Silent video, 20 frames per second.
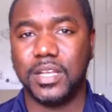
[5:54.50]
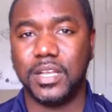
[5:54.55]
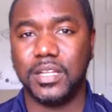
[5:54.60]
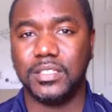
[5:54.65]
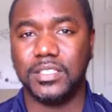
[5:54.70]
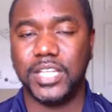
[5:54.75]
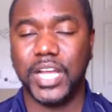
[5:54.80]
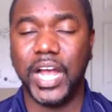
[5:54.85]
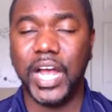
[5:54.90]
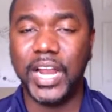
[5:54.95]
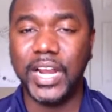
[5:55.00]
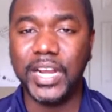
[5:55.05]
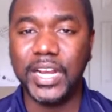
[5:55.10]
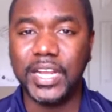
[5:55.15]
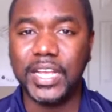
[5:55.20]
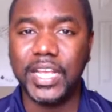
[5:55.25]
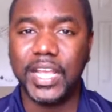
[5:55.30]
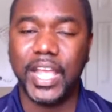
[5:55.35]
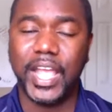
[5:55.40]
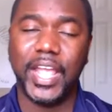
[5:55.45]
done,
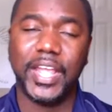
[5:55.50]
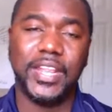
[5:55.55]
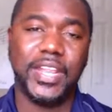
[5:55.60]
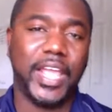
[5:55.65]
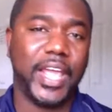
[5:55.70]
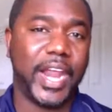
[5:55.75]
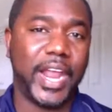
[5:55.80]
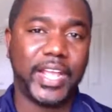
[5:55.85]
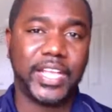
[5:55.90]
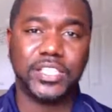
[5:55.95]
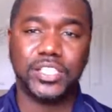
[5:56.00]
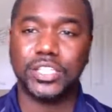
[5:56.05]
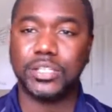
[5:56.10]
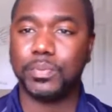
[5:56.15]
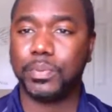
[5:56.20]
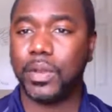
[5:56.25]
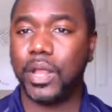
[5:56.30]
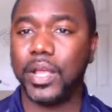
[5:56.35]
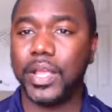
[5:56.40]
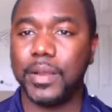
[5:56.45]
and then I could just
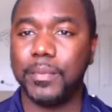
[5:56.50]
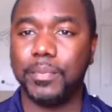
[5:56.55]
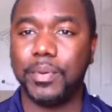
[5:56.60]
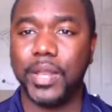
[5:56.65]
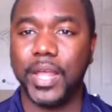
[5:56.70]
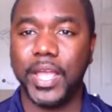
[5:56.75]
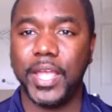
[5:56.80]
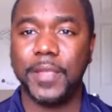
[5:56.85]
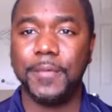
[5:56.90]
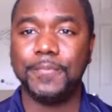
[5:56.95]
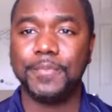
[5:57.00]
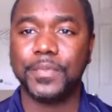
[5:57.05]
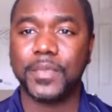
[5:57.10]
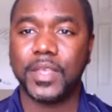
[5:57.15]
plug and play